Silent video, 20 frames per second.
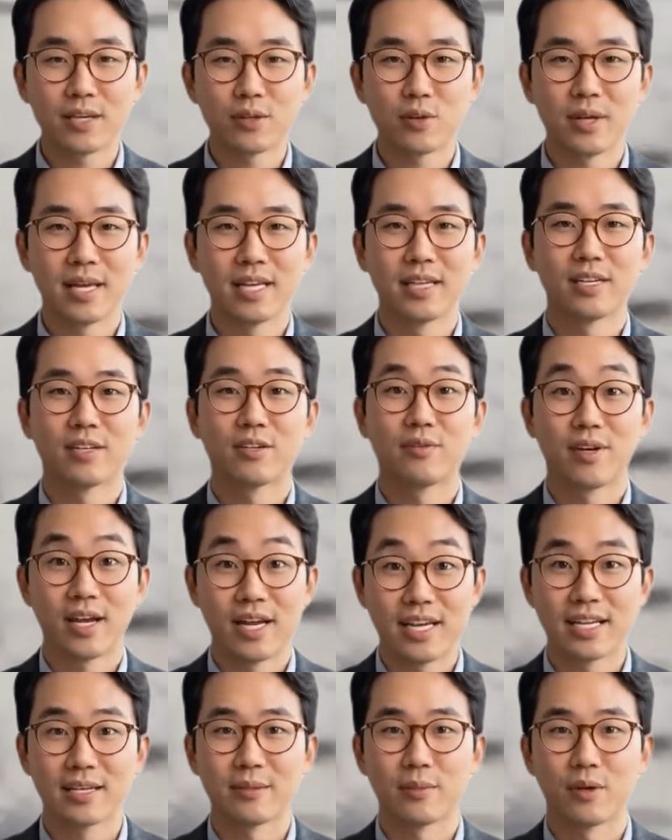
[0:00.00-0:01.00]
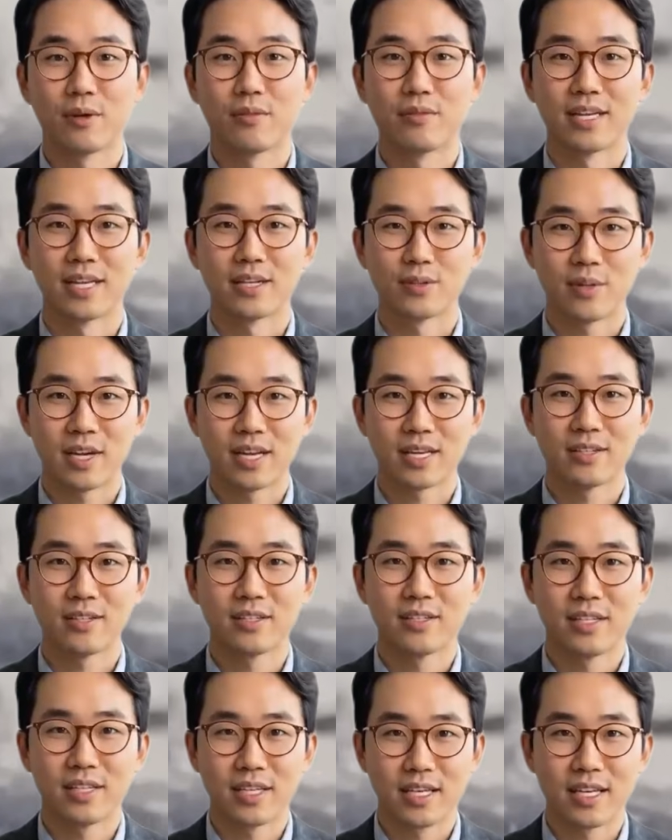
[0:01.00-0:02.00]
Meanwhile, the lead vehicle pushes
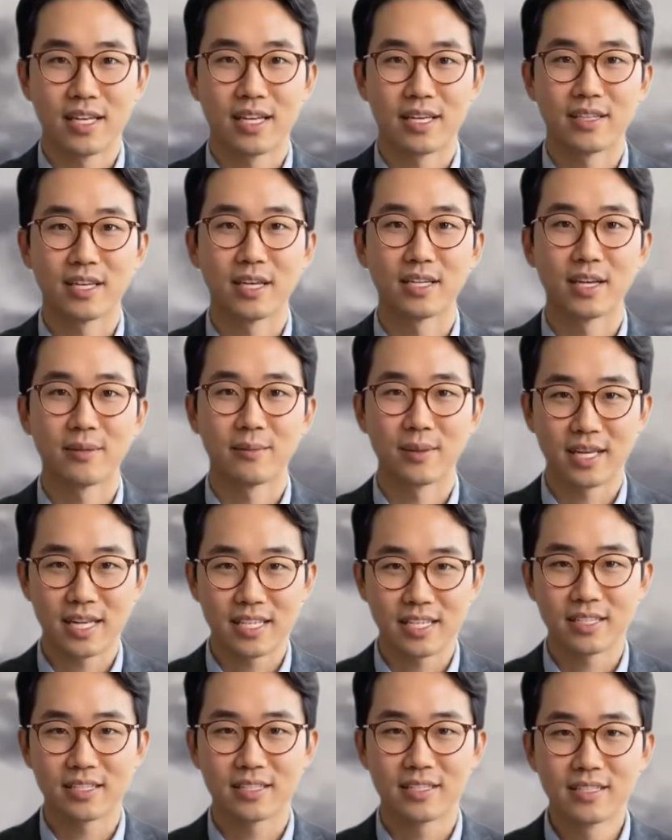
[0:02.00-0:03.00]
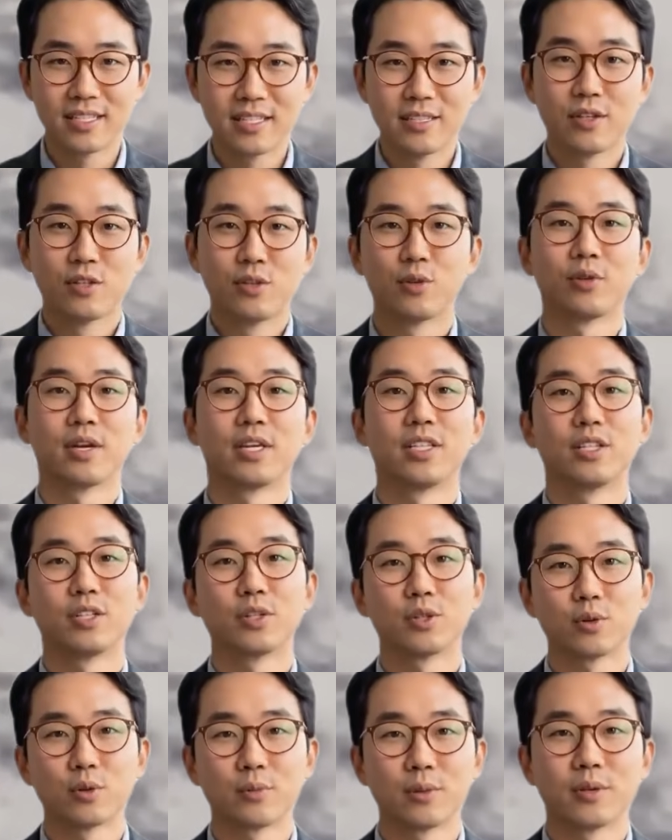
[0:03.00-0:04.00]
blindly across the field, driving
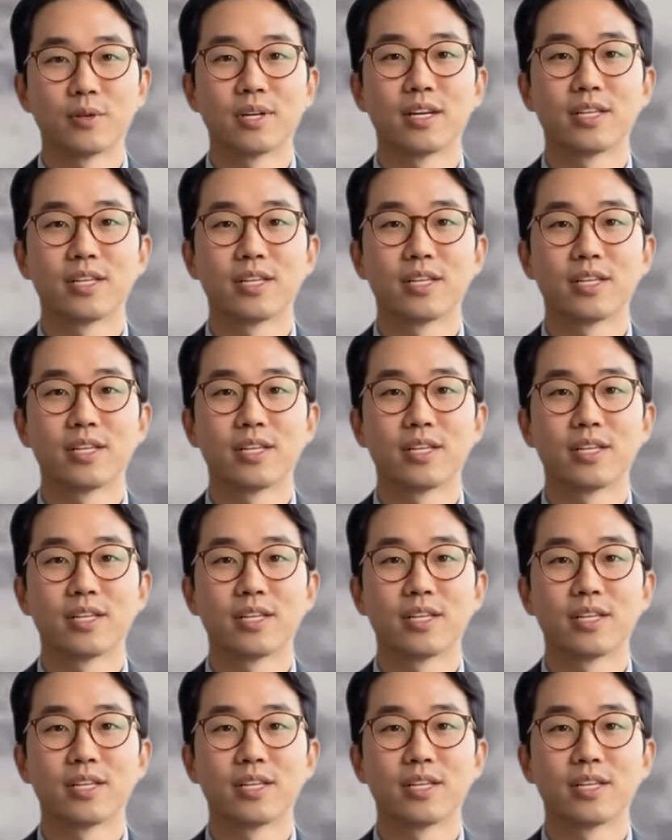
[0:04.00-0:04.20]
directly into our